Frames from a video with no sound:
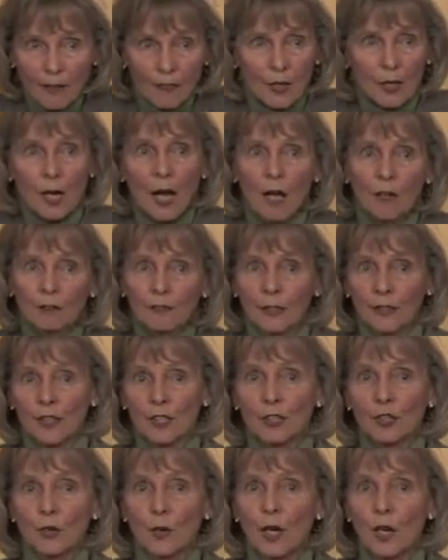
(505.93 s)
of the conflict
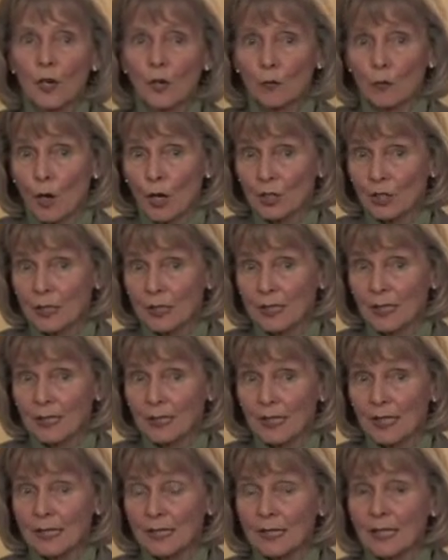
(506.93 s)
that you hear in Washington,
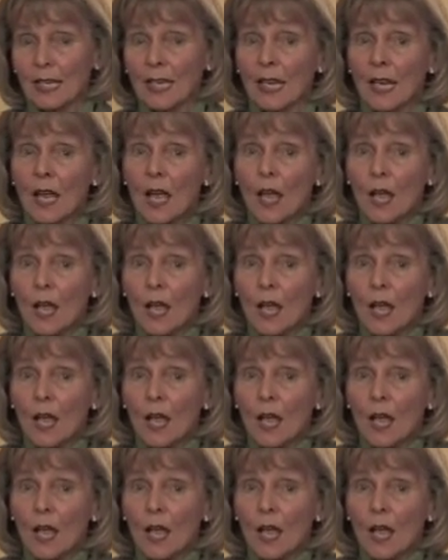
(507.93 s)
D.C.